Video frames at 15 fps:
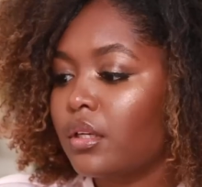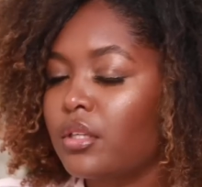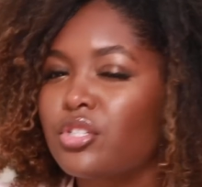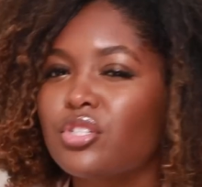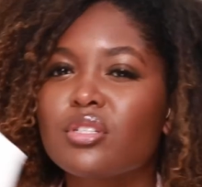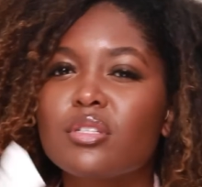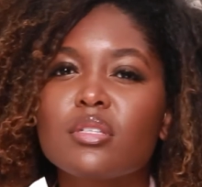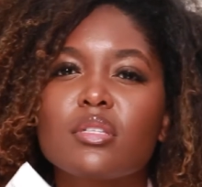
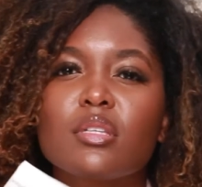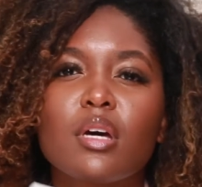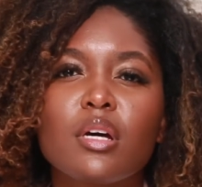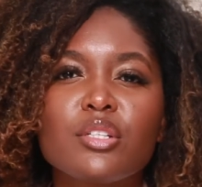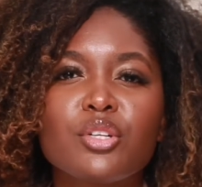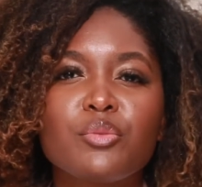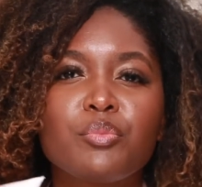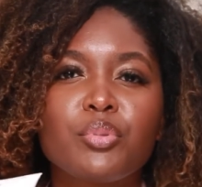It's just
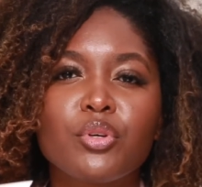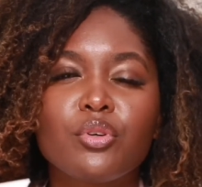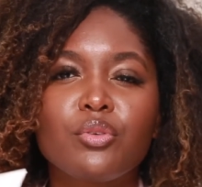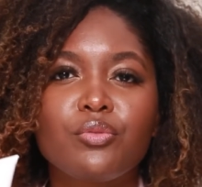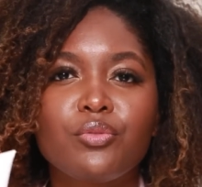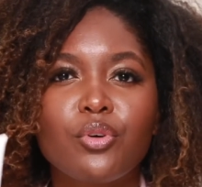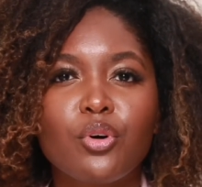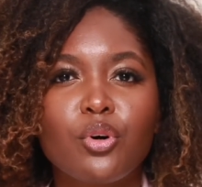such a
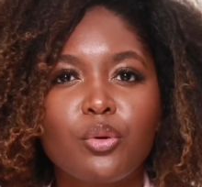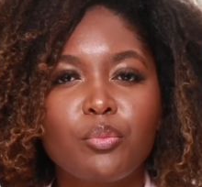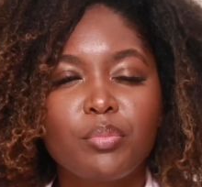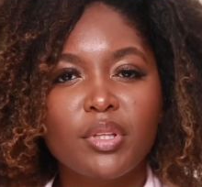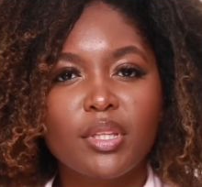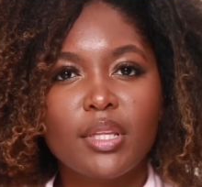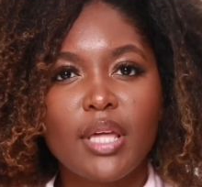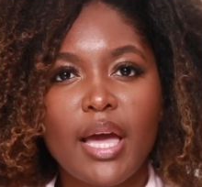beautiful
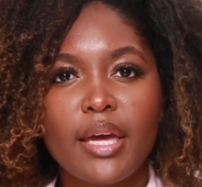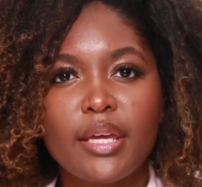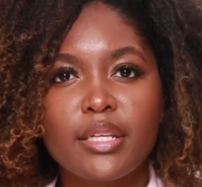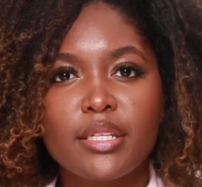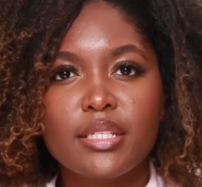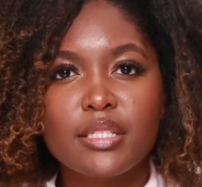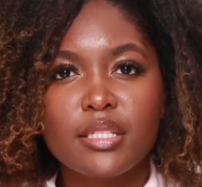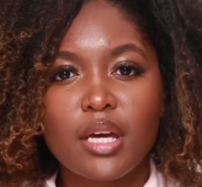
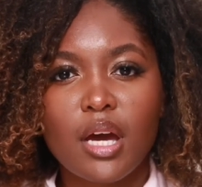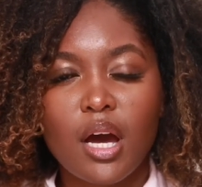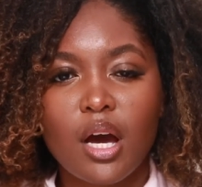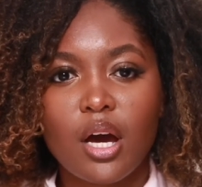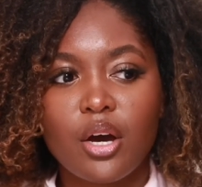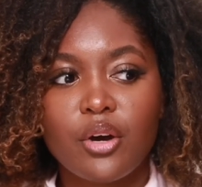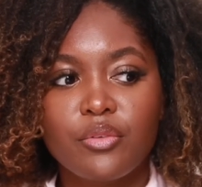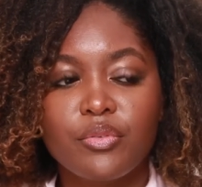blend
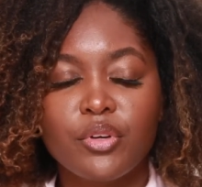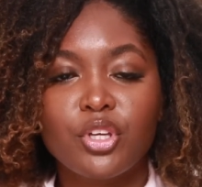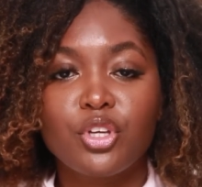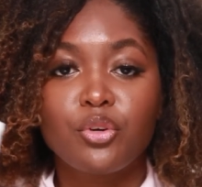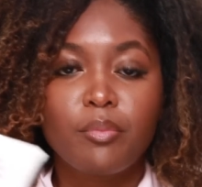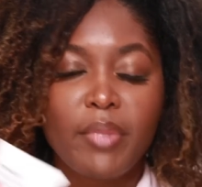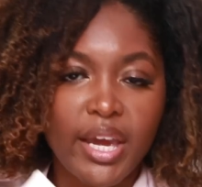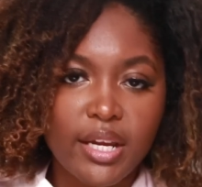of
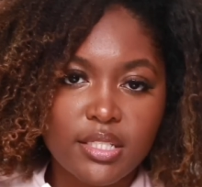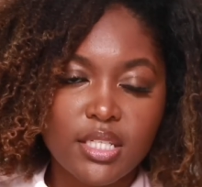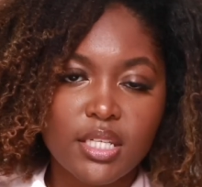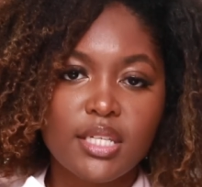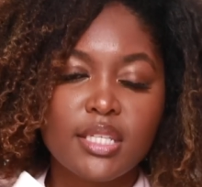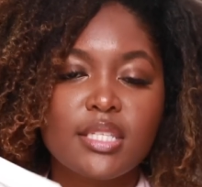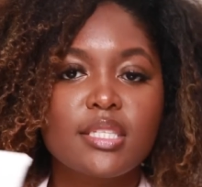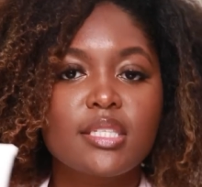
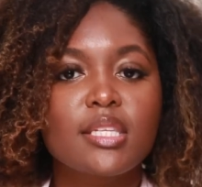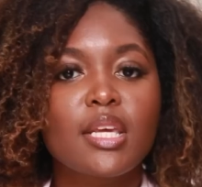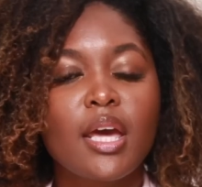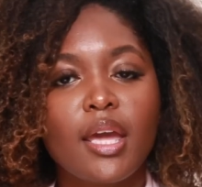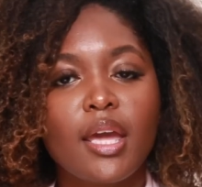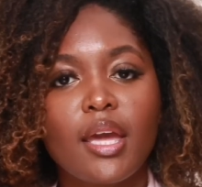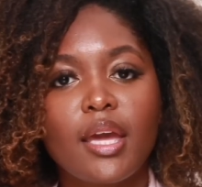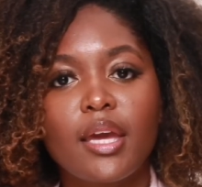humectants
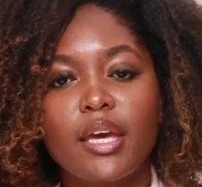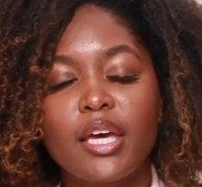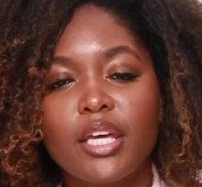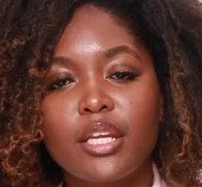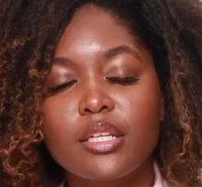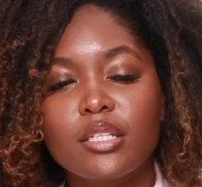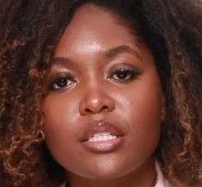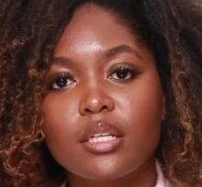
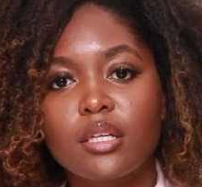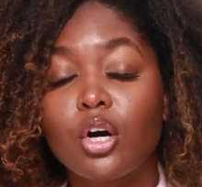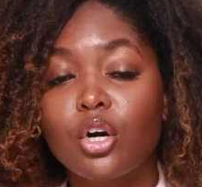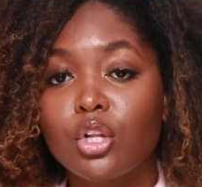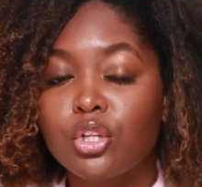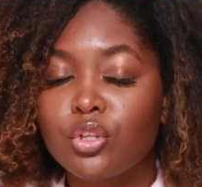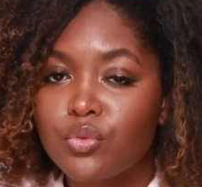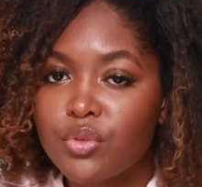and
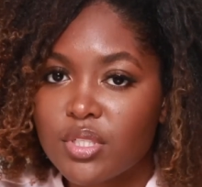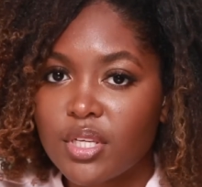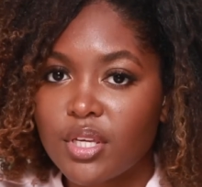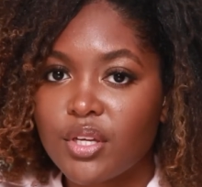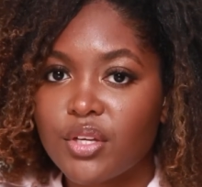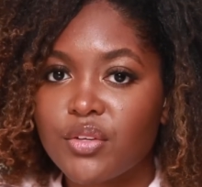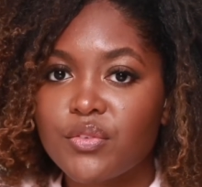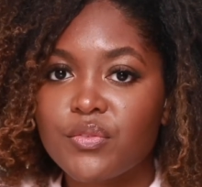
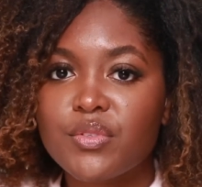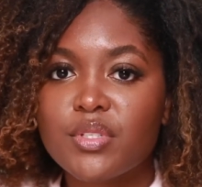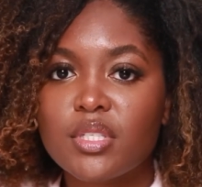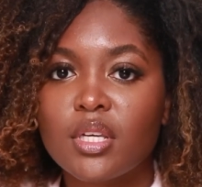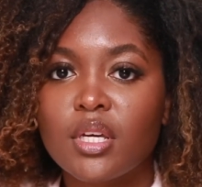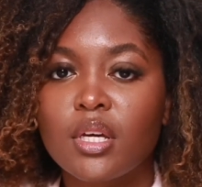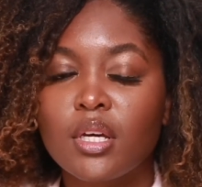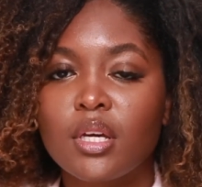occlusives,
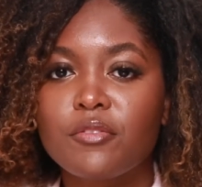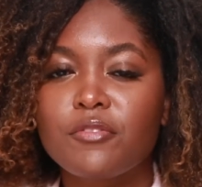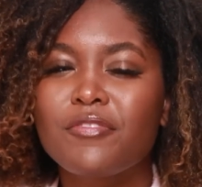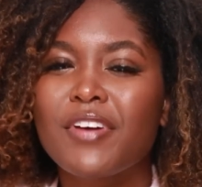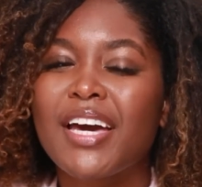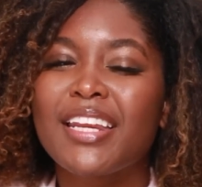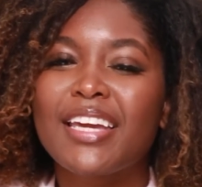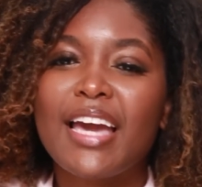
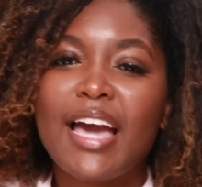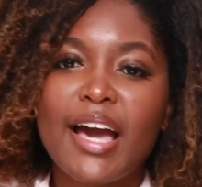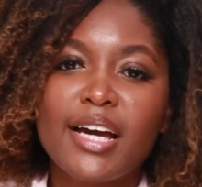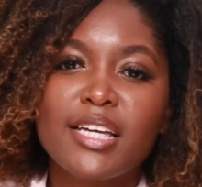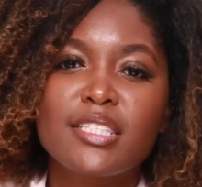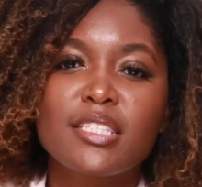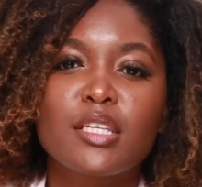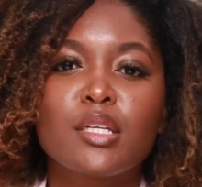fatty
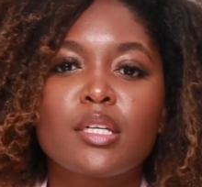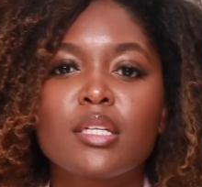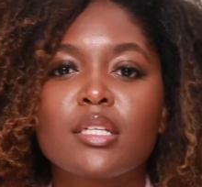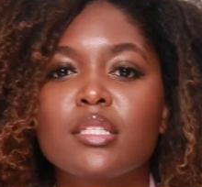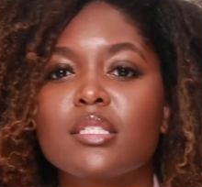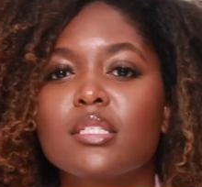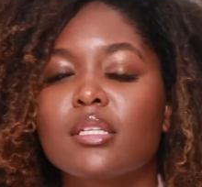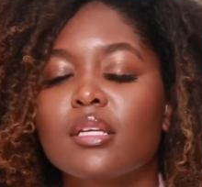
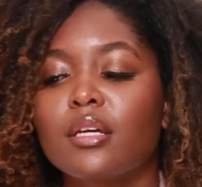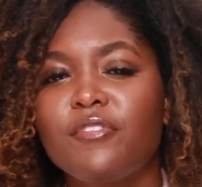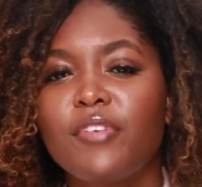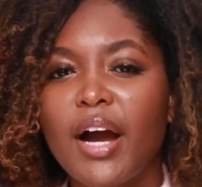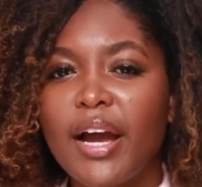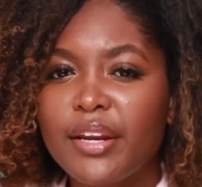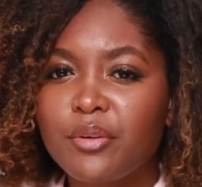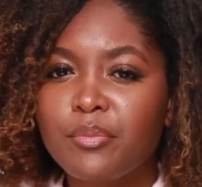acids,
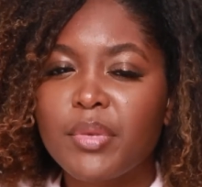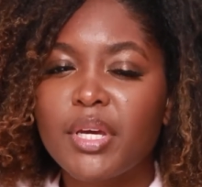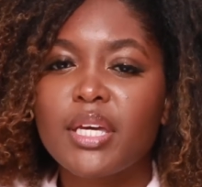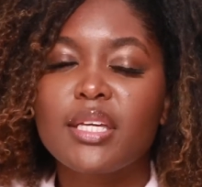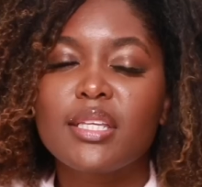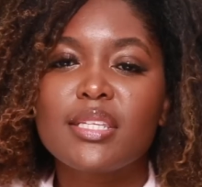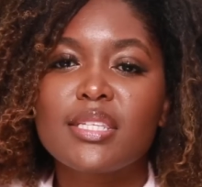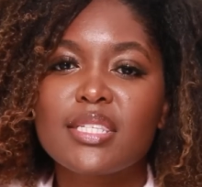
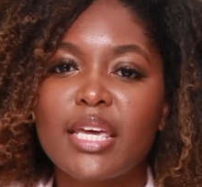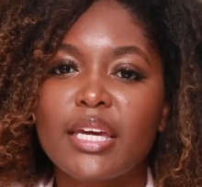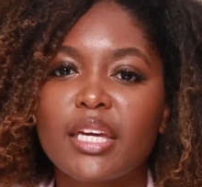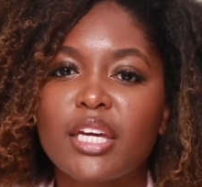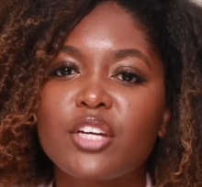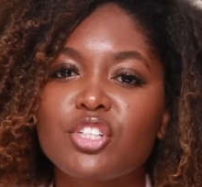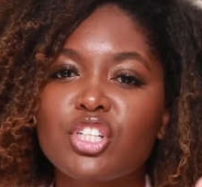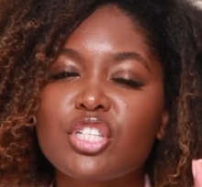vitamins.
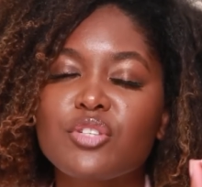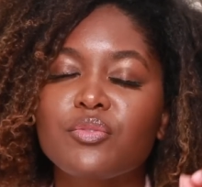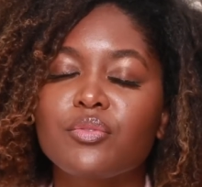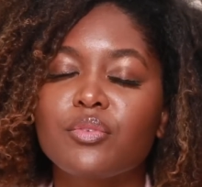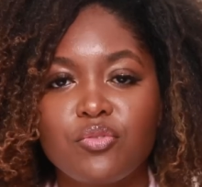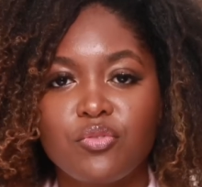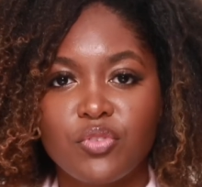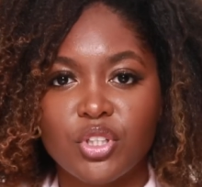Like, it just
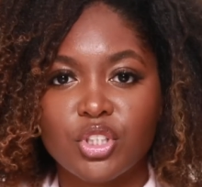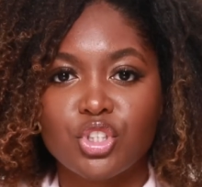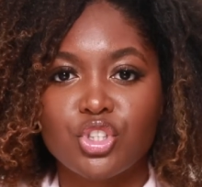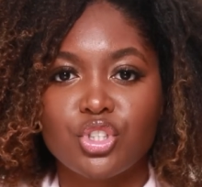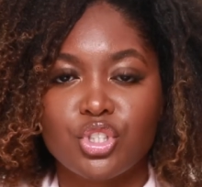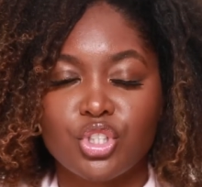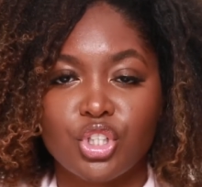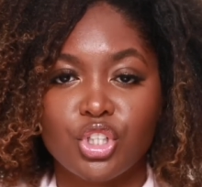
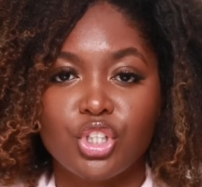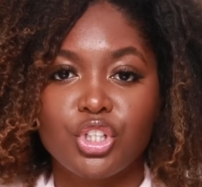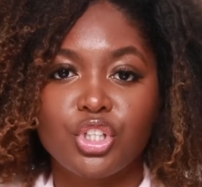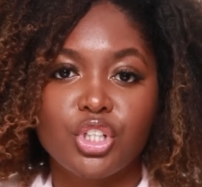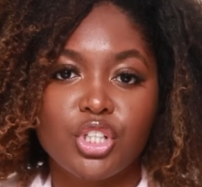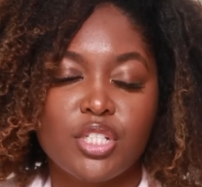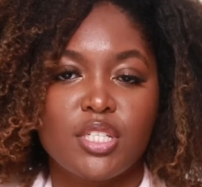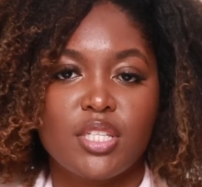feels
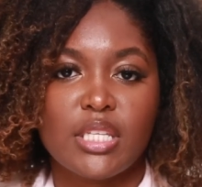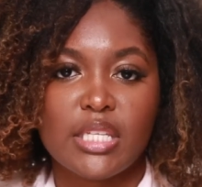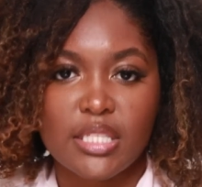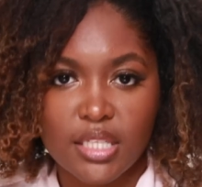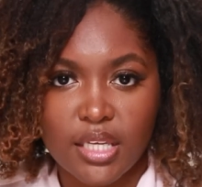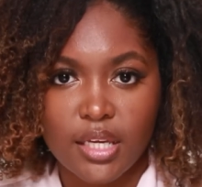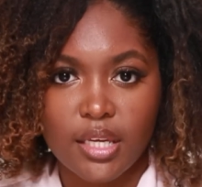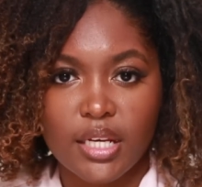good to the
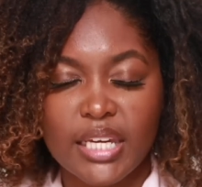skin.